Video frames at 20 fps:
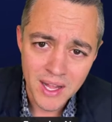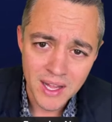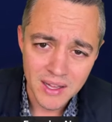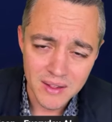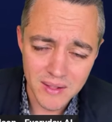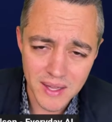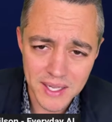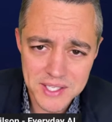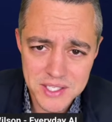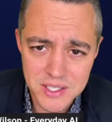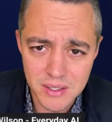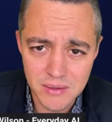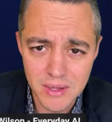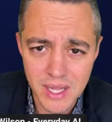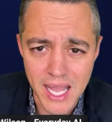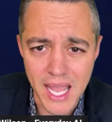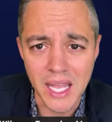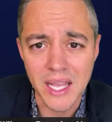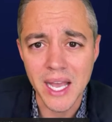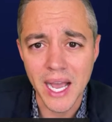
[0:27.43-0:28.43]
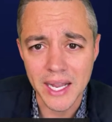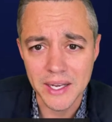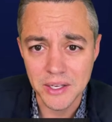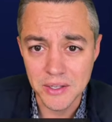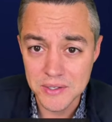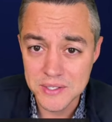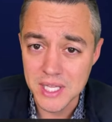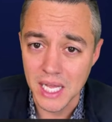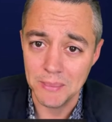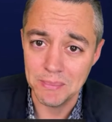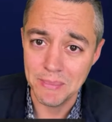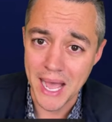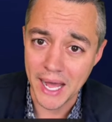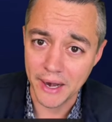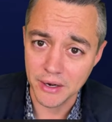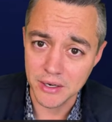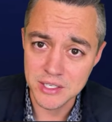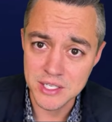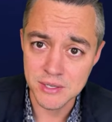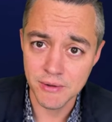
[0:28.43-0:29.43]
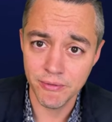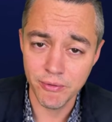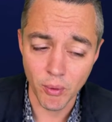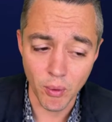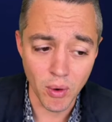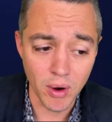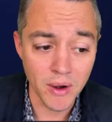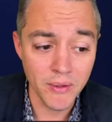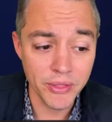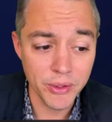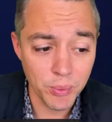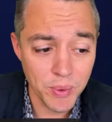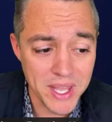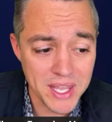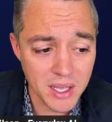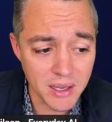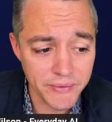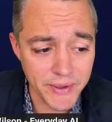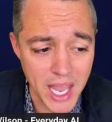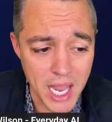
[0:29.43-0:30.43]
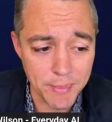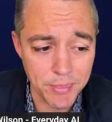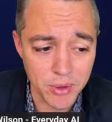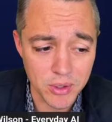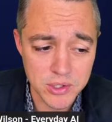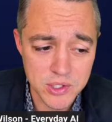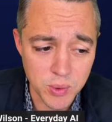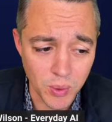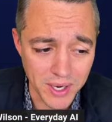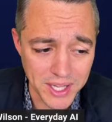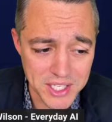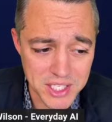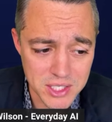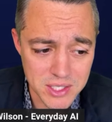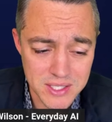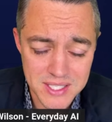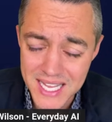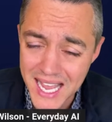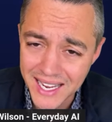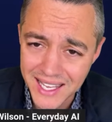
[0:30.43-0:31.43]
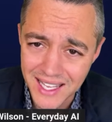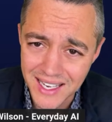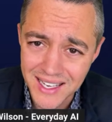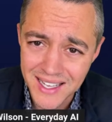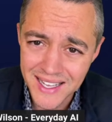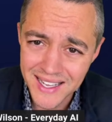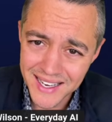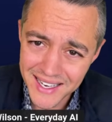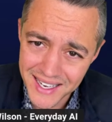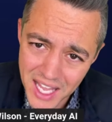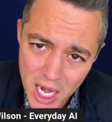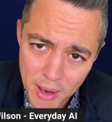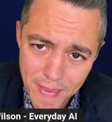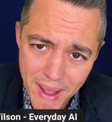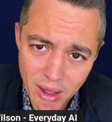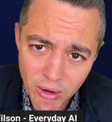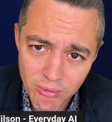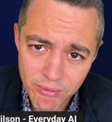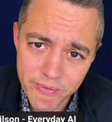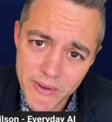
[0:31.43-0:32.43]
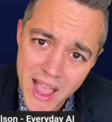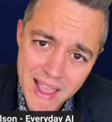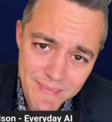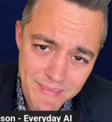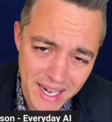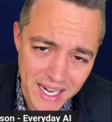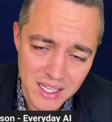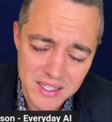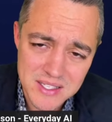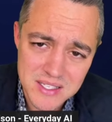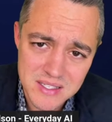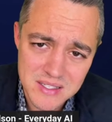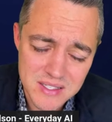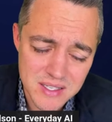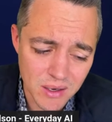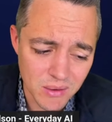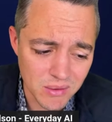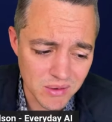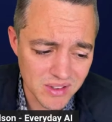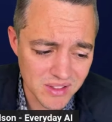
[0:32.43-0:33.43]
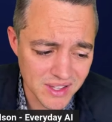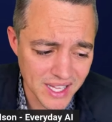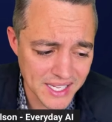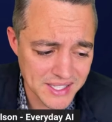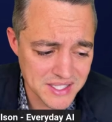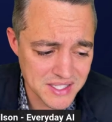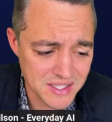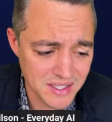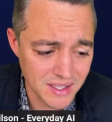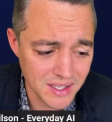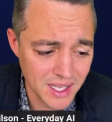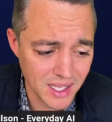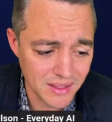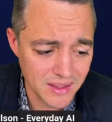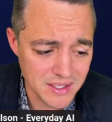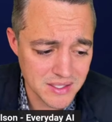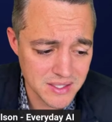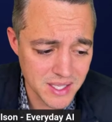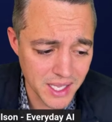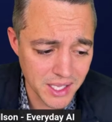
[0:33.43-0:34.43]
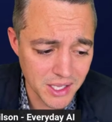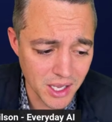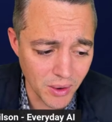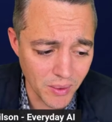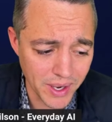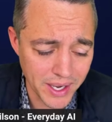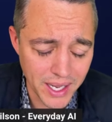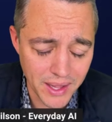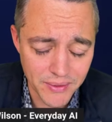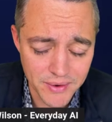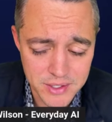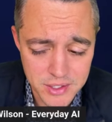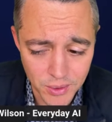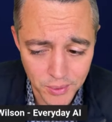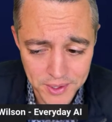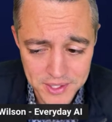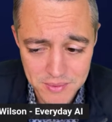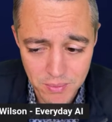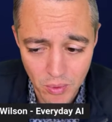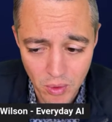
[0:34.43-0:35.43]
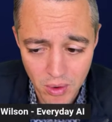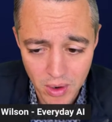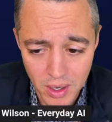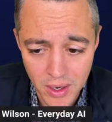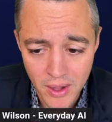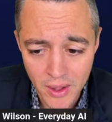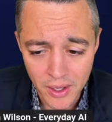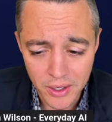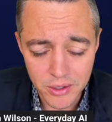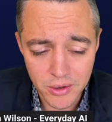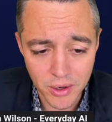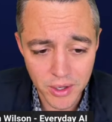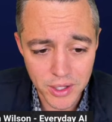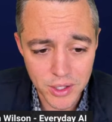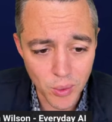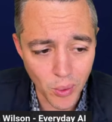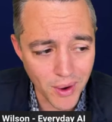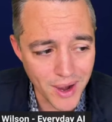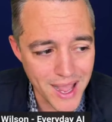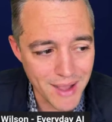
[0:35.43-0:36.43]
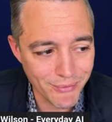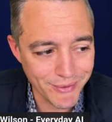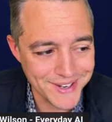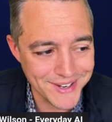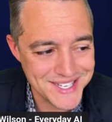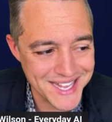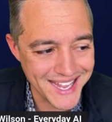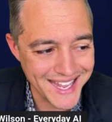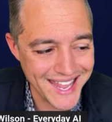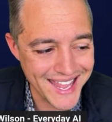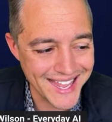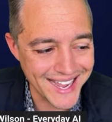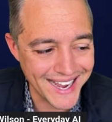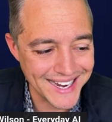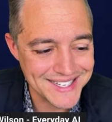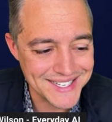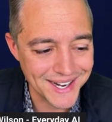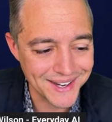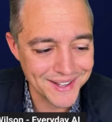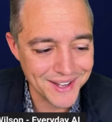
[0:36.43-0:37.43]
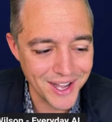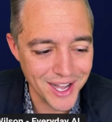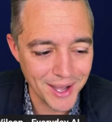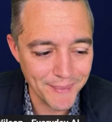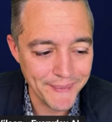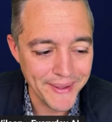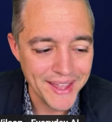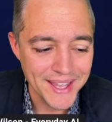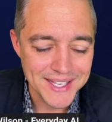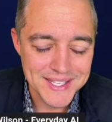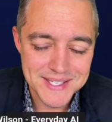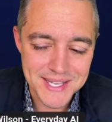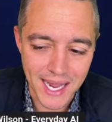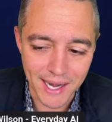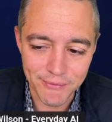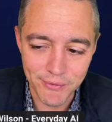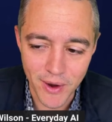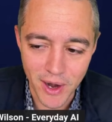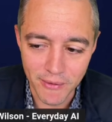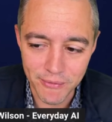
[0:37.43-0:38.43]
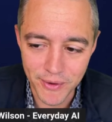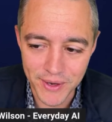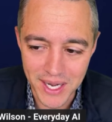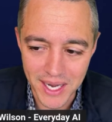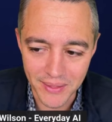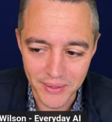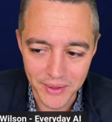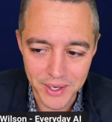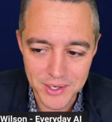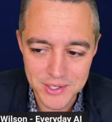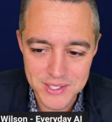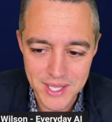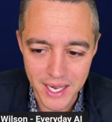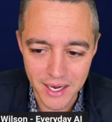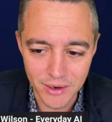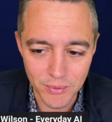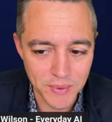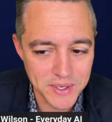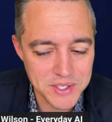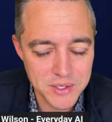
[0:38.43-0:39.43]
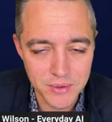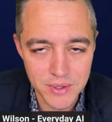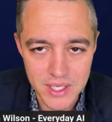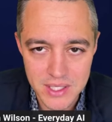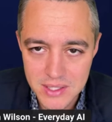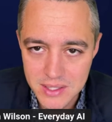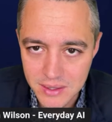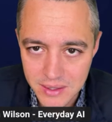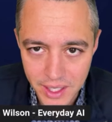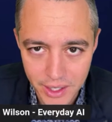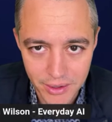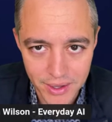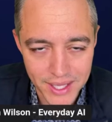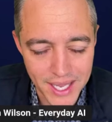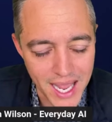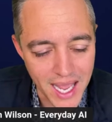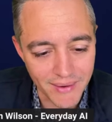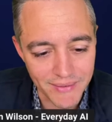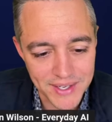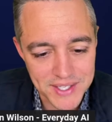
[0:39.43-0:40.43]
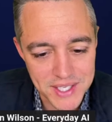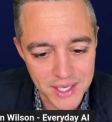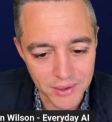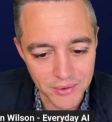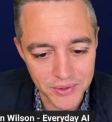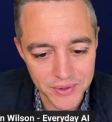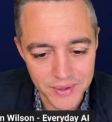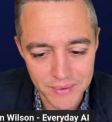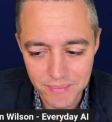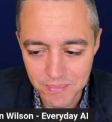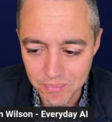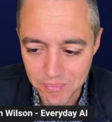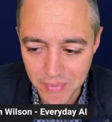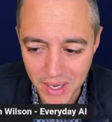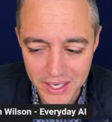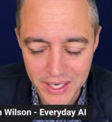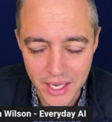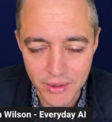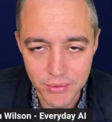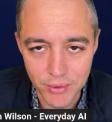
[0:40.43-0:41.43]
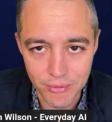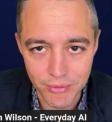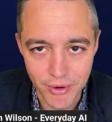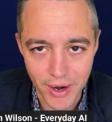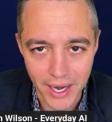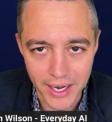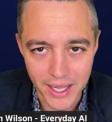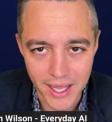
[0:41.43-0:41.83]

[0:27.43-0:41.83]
Let's do the AI news that matters for the week of April 22nd in about 5 minutes. So let's get this thing going. And there's always more. Go to youreverydayai.com. Sign up for our free daily newsletter. We do this literally every single Monday through Friday,